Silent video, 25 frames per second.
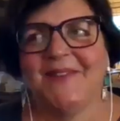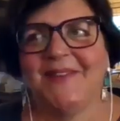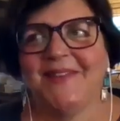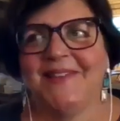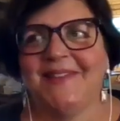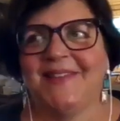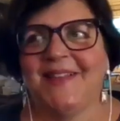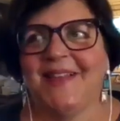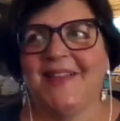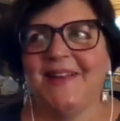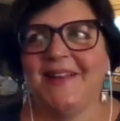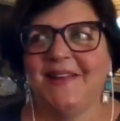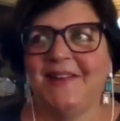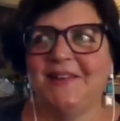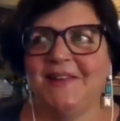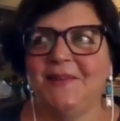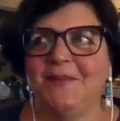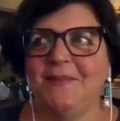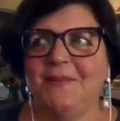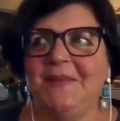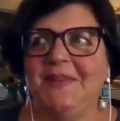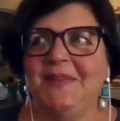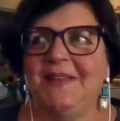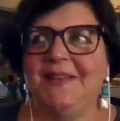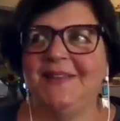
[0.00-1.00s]
so exciting to
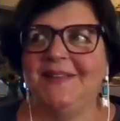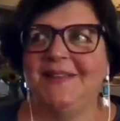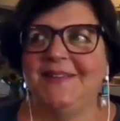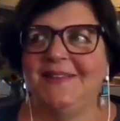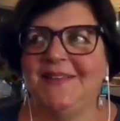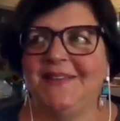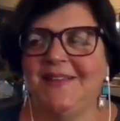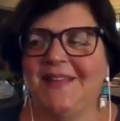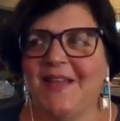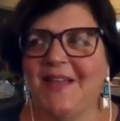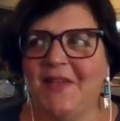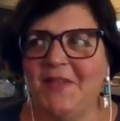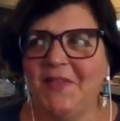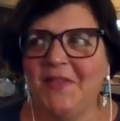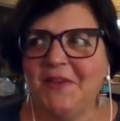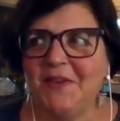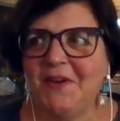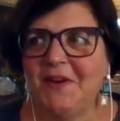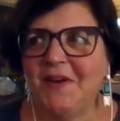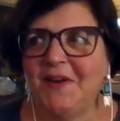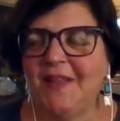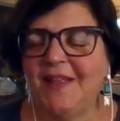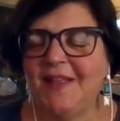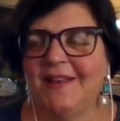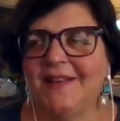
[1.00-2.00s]
be
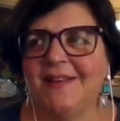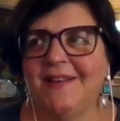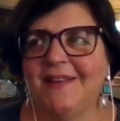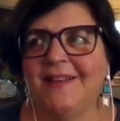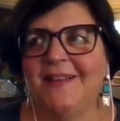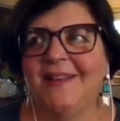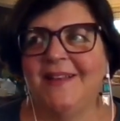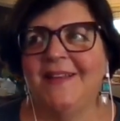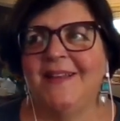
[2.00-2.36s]
together, and